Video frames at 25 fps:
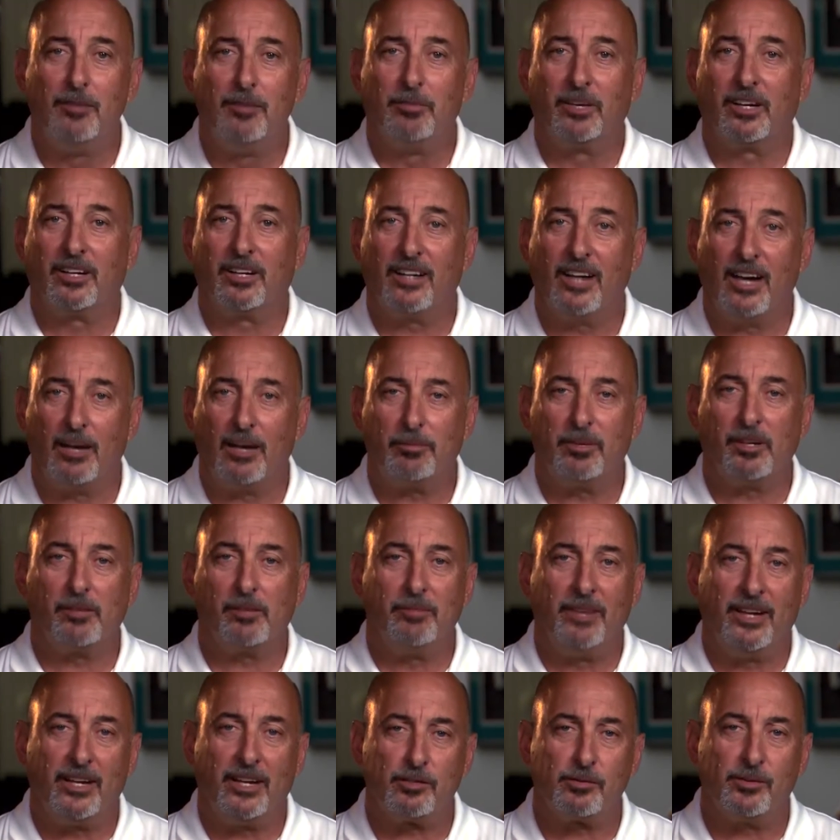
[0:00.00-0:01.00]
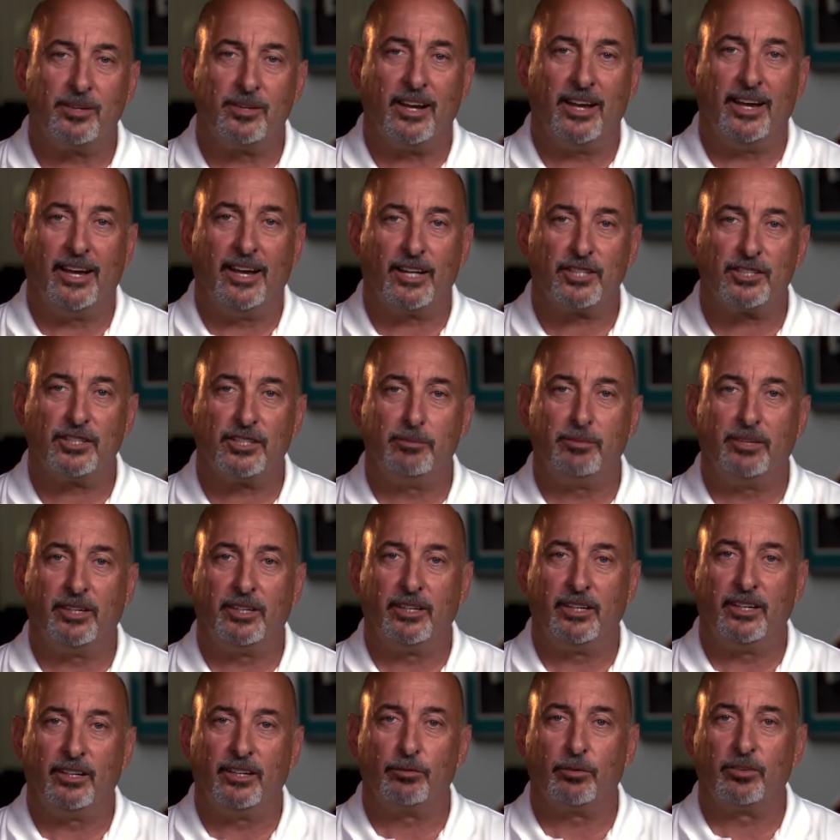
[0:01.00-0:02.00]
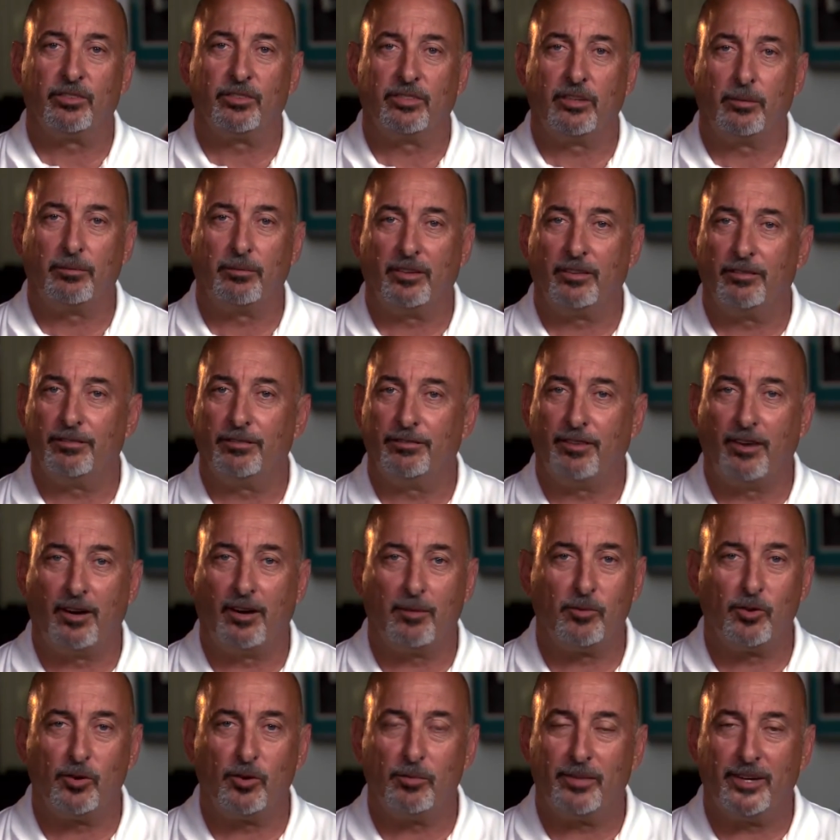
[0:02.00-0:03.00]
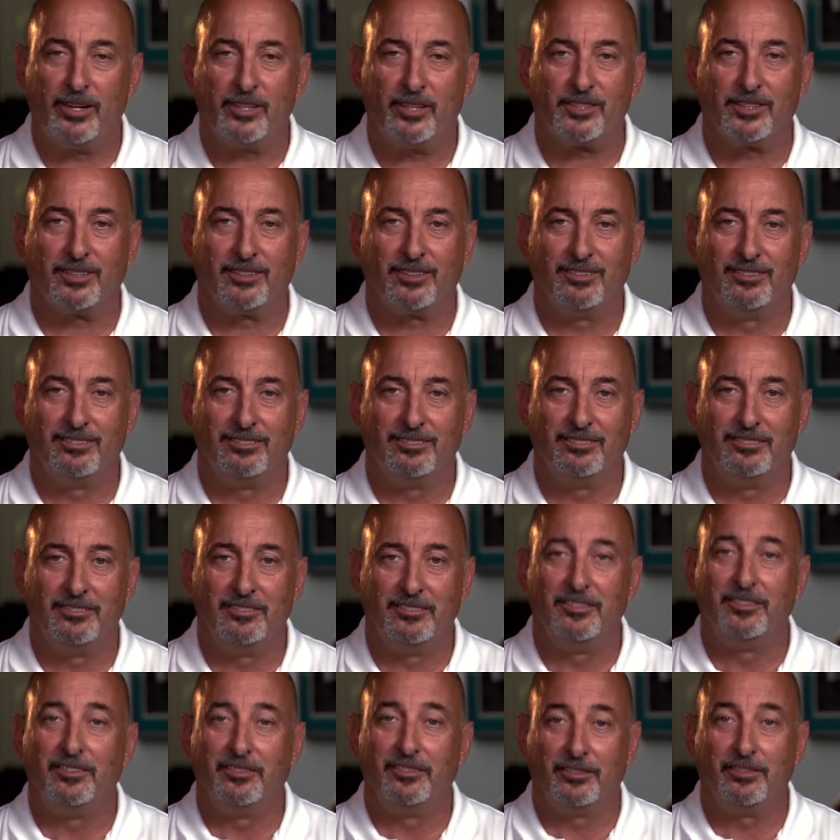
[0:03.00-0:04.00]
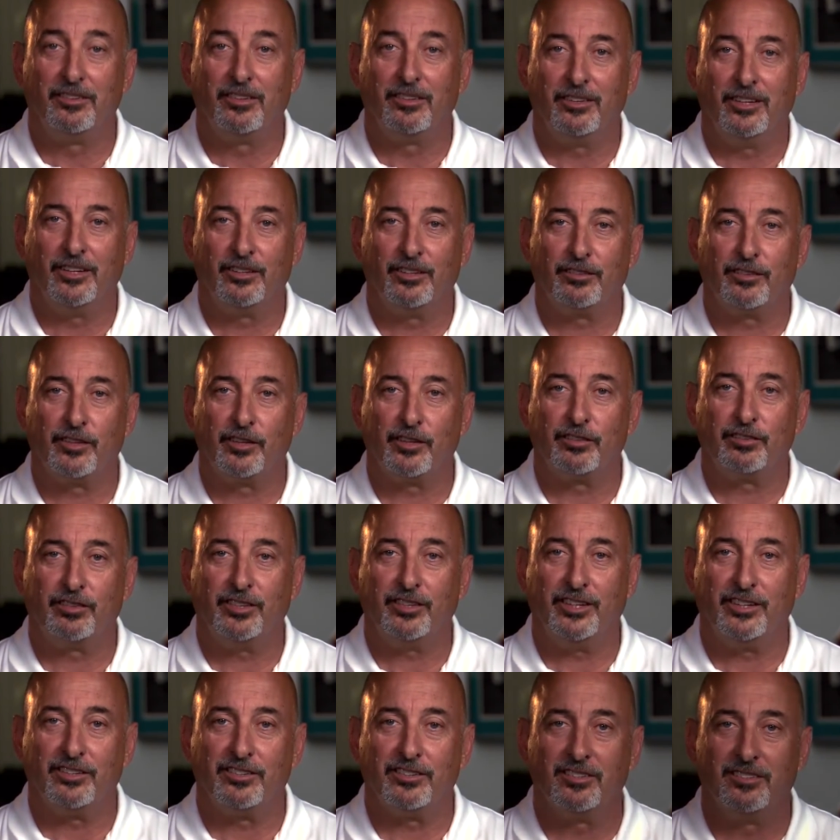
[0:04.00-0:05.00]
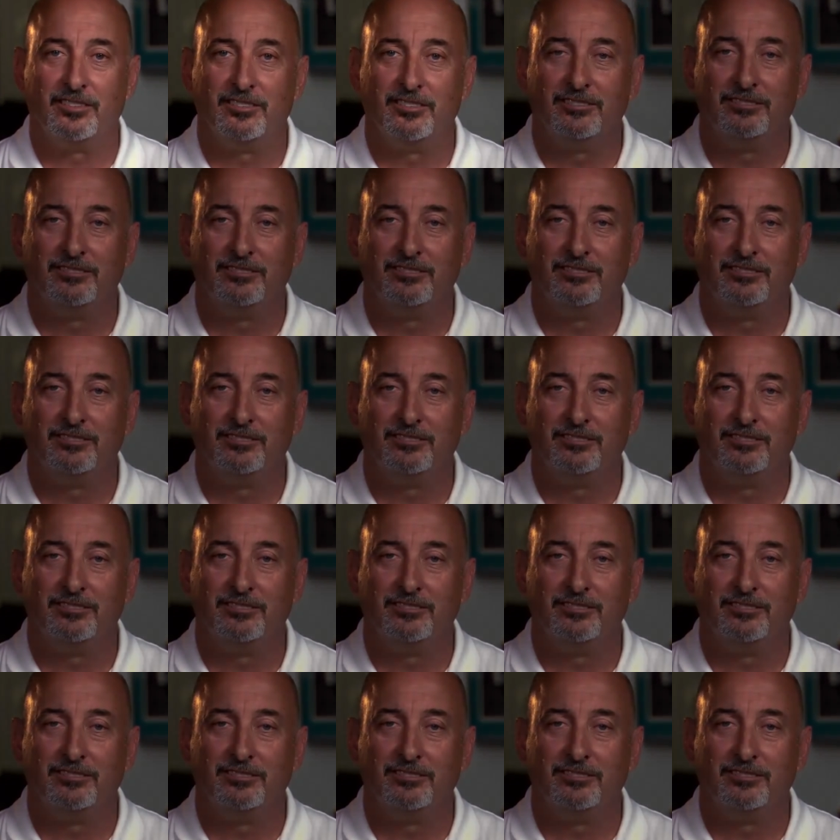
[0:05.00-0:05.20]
But cockpit management actually begins with something far more basic. It's the seat.